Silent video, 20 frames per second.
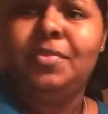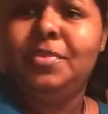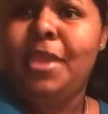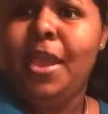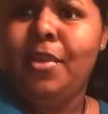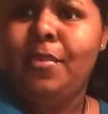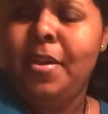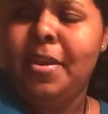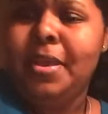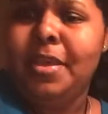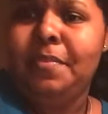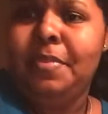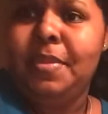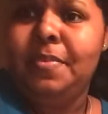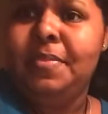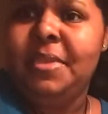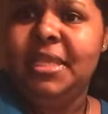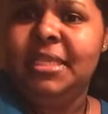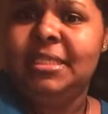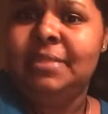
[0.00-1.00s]
Y'all woke up in
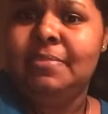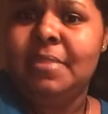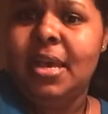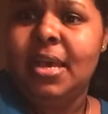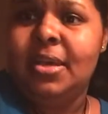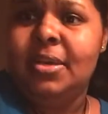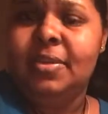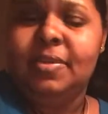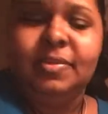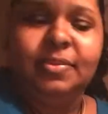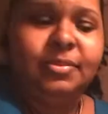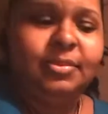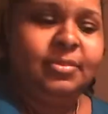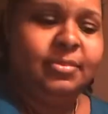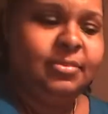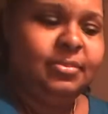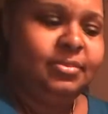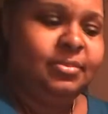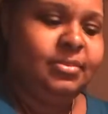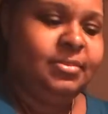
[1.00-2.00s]
beast mode?
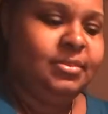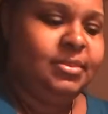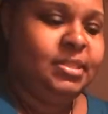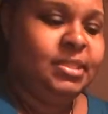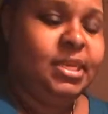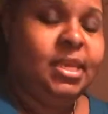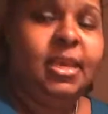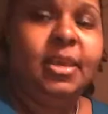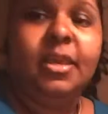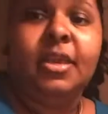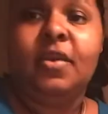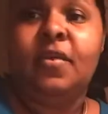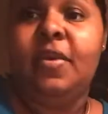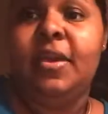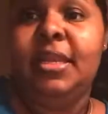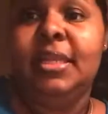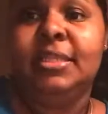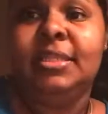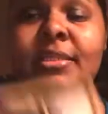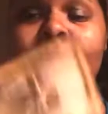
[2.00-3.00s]

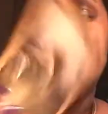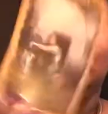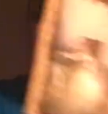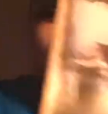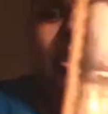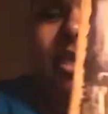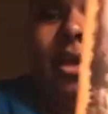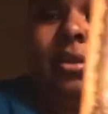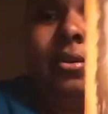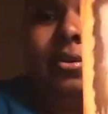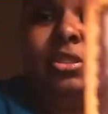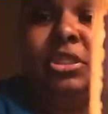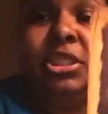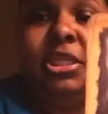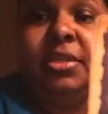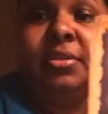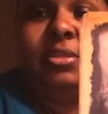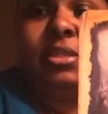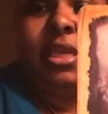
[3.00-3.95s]
Queen of Swords, y'all know she don't